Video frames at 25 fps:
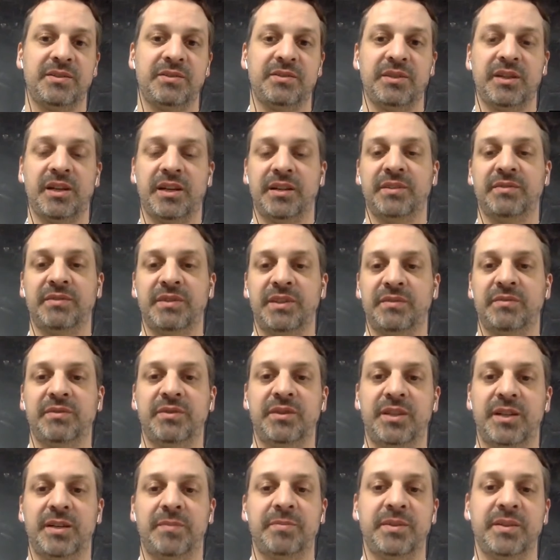to kind of
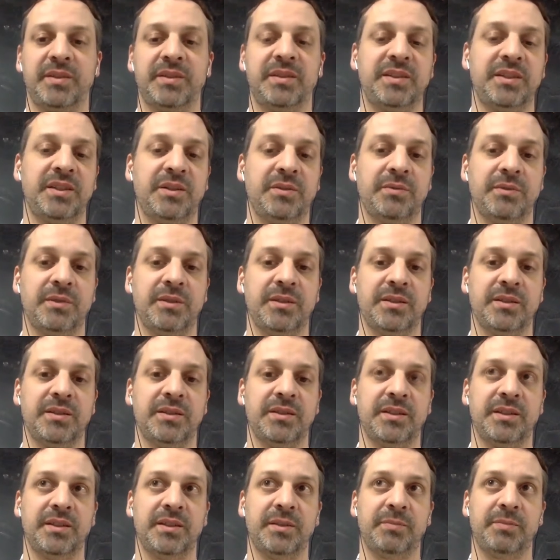develop the
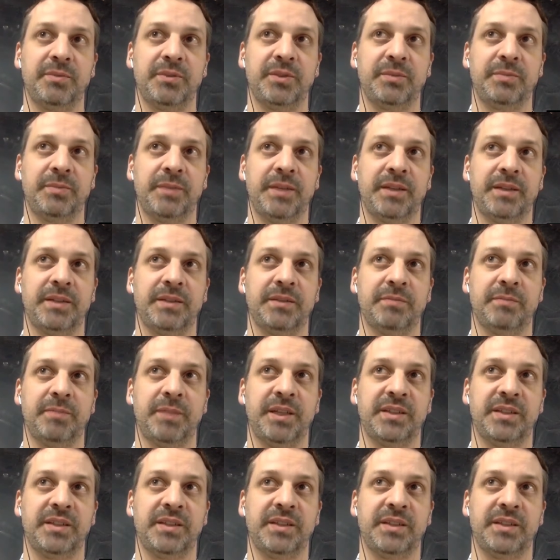sequence and the perspective